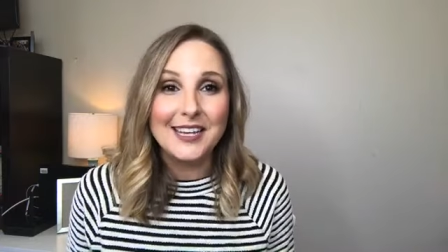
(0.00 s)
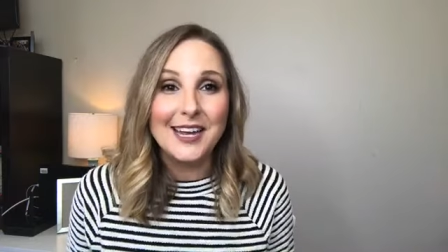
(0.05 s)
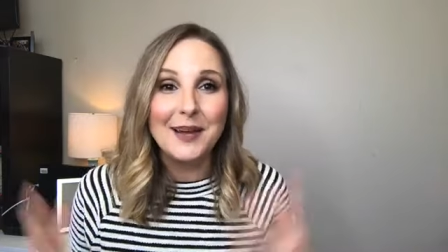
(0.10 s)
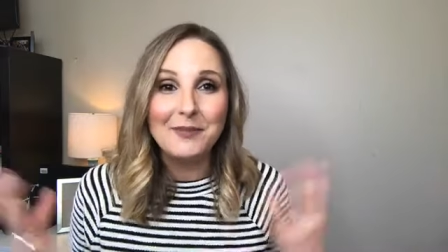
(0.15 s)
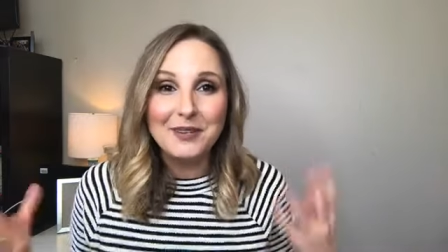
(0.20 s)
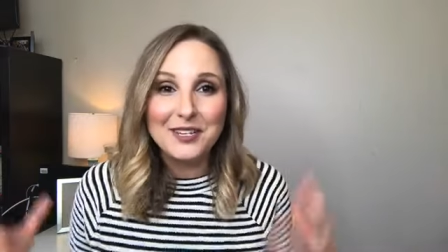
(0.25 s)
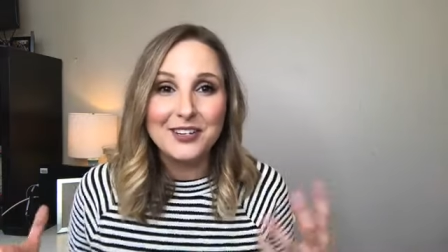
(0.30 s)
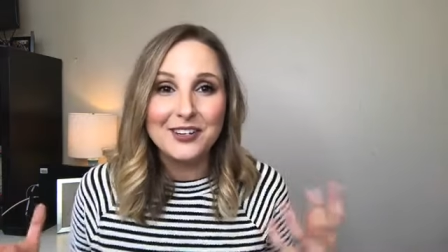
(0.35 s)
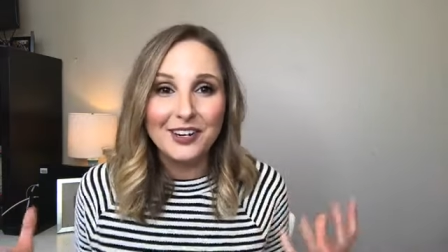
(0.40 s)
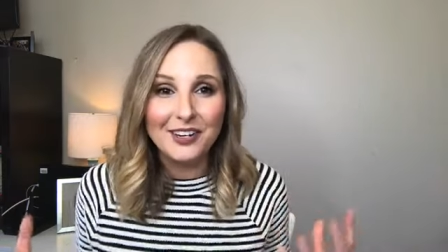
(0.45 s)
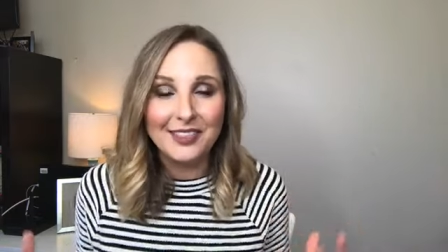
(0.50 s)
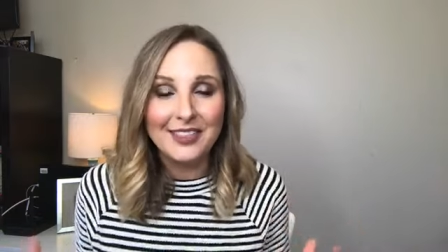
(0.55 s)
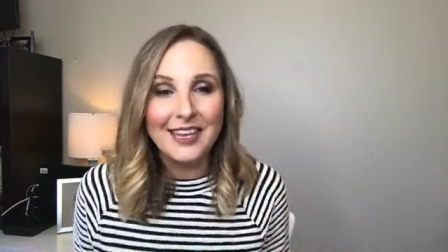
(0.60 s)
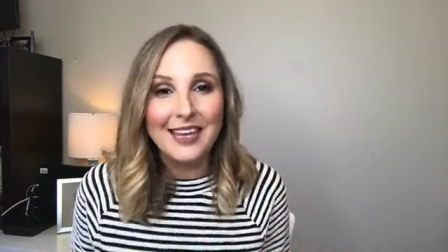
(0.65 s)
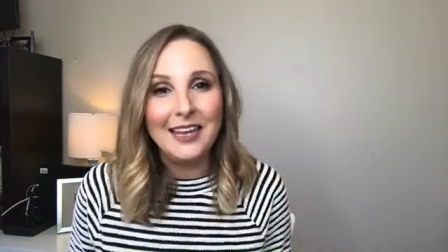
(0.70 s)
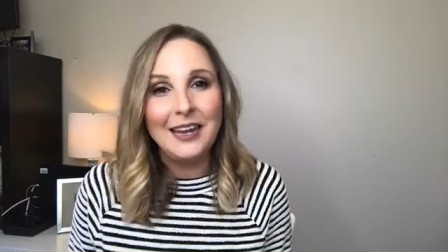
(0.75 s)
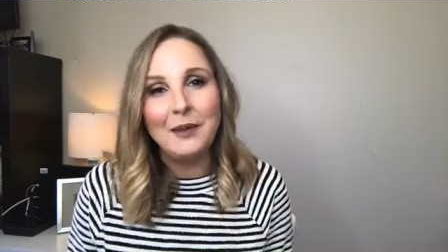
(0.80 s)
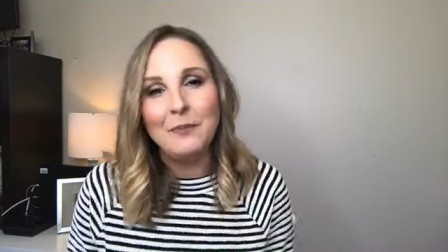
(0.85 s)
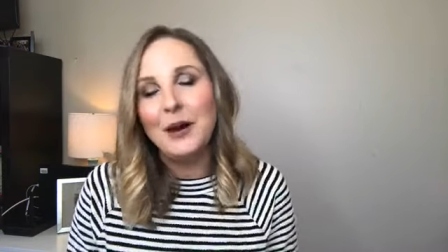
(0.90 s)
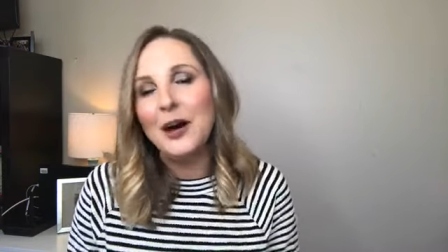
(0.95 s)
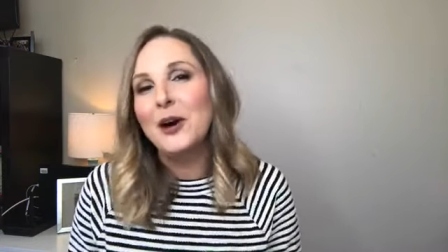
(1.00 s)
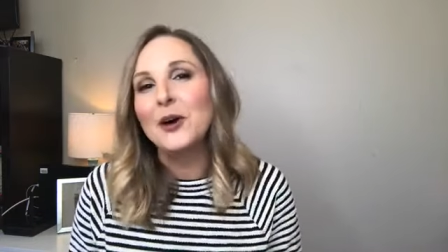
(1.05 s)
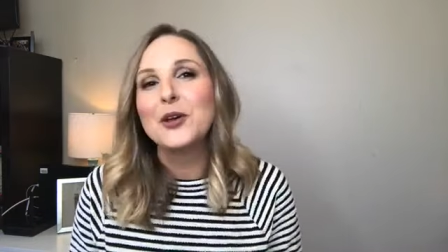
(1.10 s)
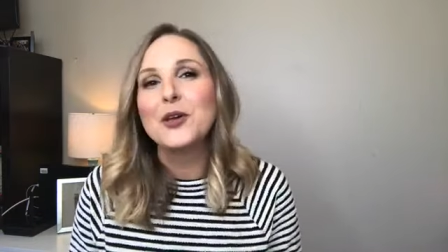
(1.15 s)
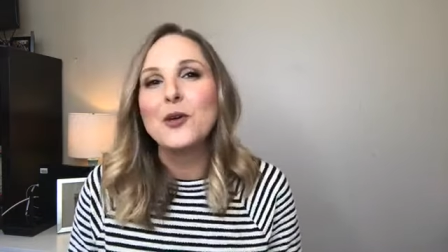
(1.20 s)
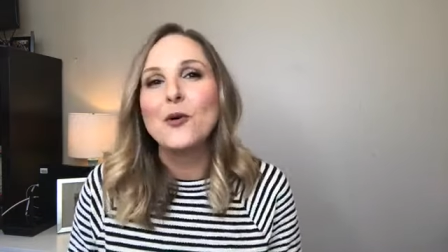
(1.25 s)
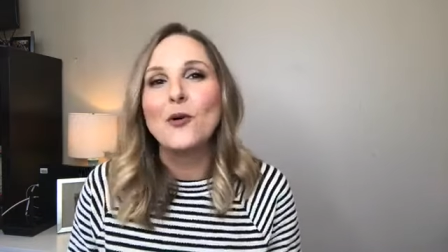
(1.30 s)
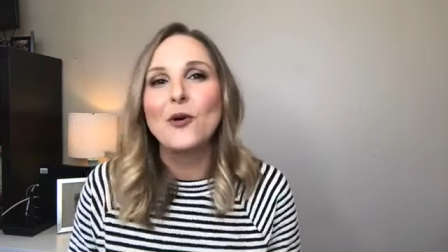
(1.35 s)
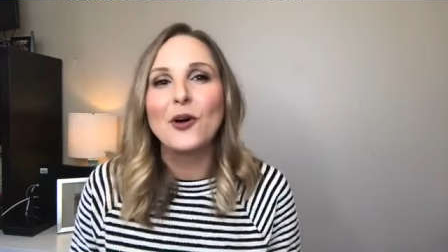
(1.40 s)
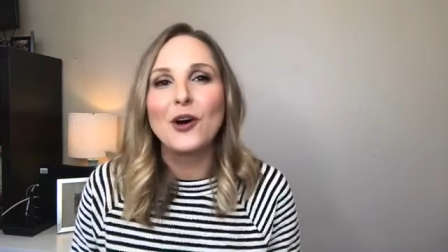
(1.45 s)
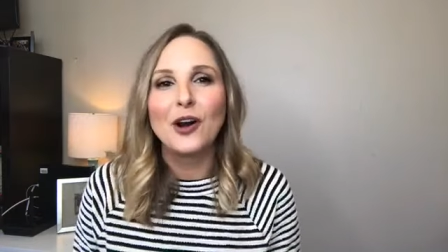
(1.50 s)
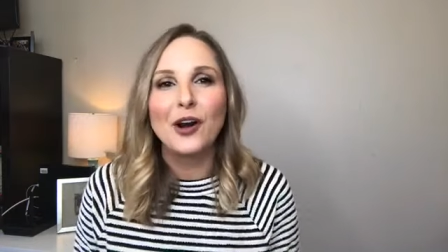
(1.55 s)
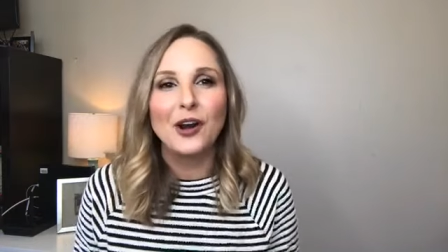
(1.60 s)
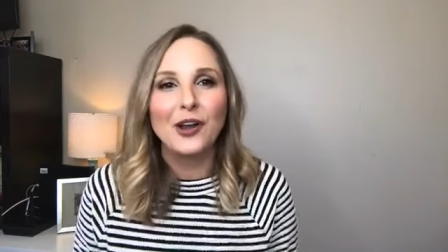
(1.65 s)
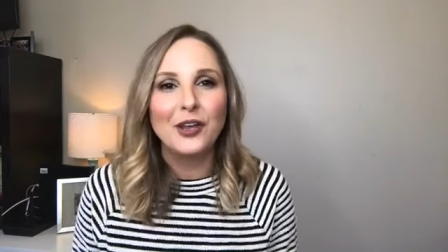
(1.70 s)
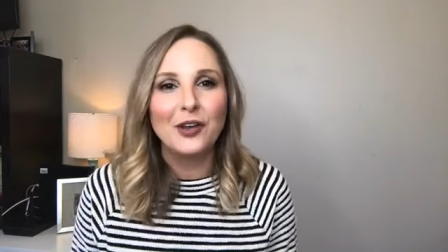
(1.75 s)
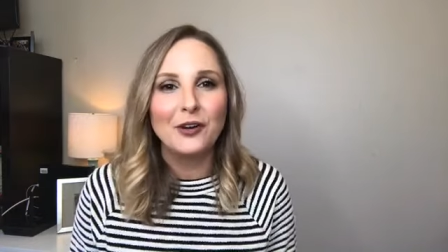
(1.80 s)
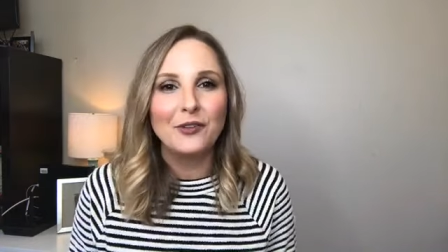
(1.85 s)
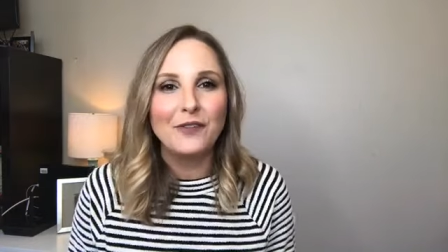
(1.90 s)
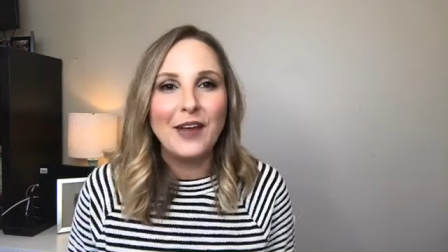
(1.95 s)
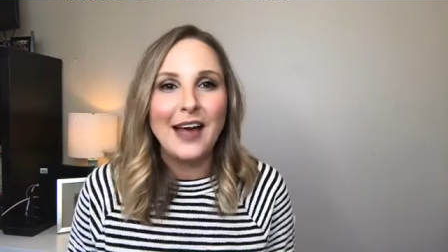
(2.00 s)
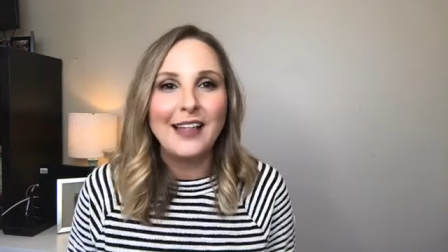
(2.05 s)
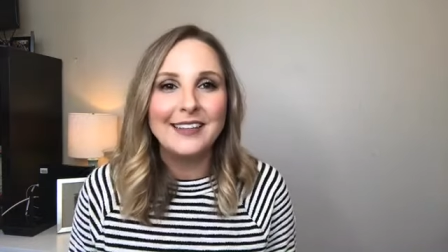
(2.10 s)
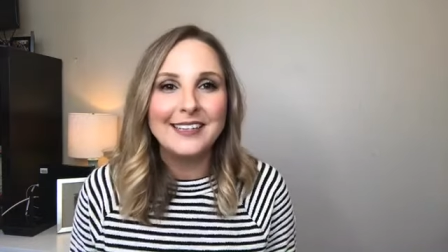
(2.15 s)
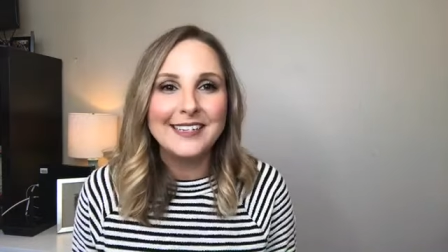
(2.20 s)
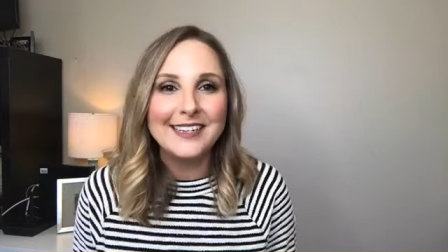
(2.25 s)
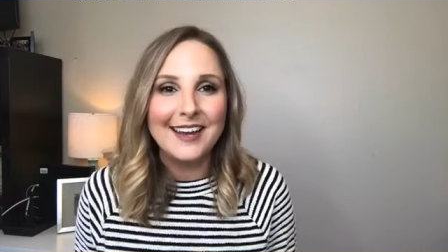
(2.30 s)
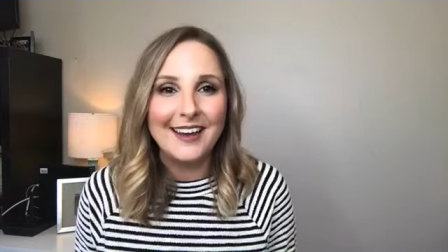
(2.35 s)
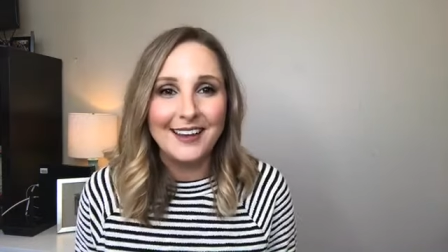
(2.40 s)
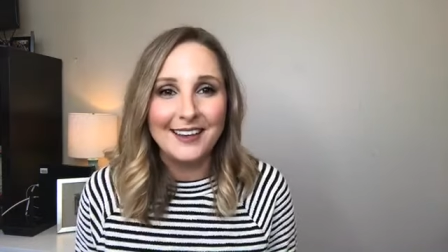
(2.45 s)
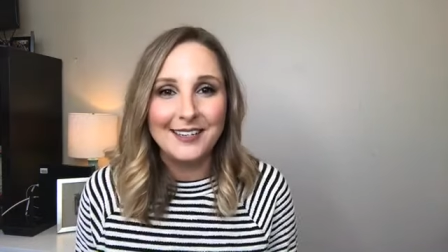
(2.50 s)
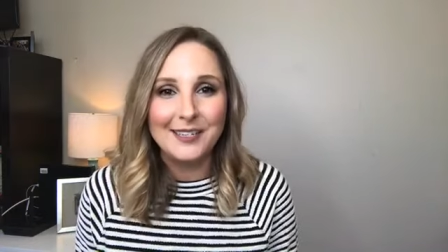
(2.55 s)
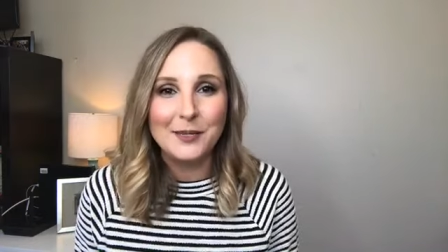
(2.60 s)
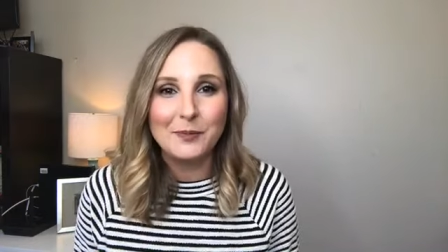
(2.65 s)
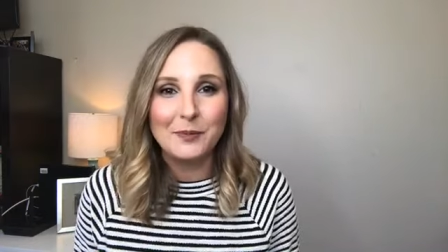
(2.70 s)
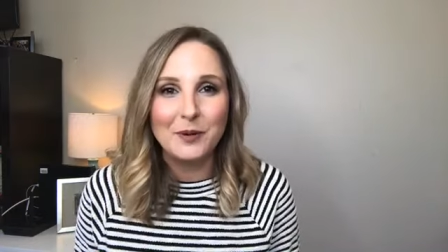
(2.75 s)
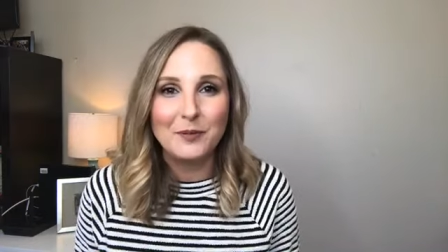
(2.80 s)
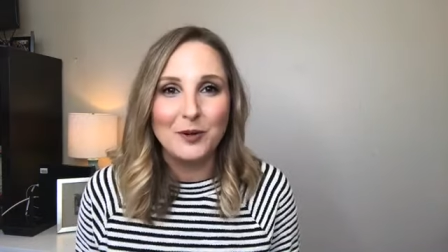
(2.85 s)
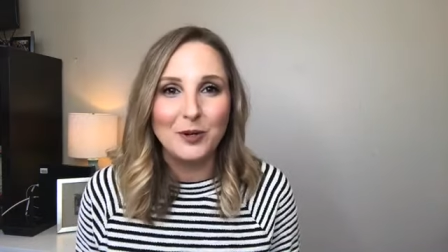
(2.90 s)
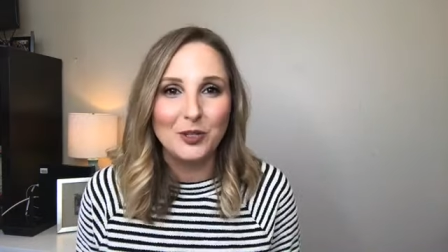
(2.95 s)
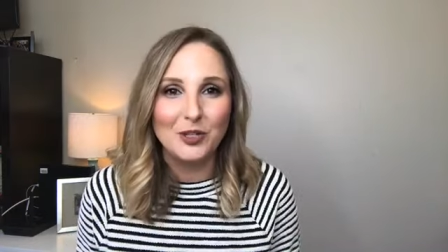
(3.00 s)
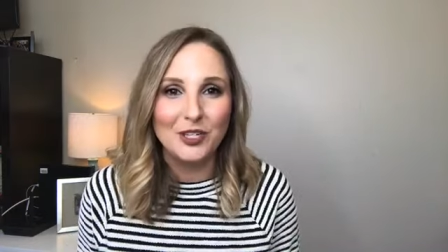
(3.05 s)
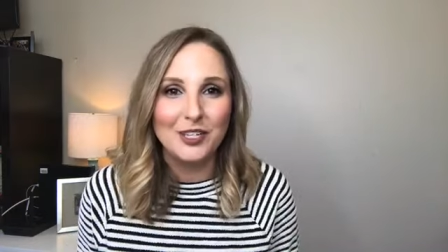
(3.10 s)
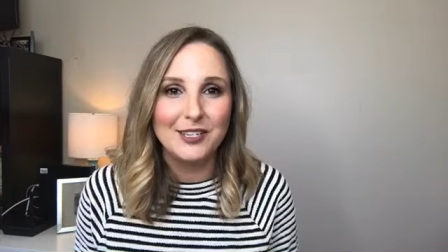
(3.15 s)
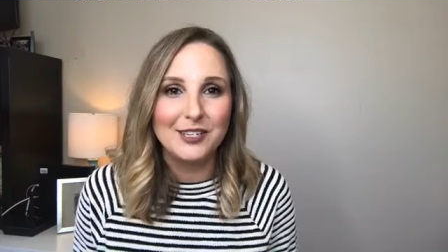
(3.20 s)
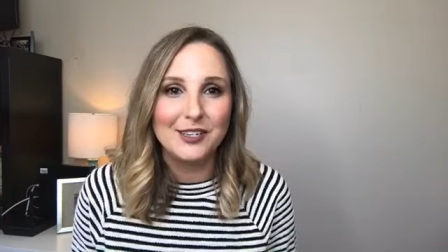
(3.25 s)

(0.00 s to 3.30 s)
time to start thinking about your Valentine's promotion.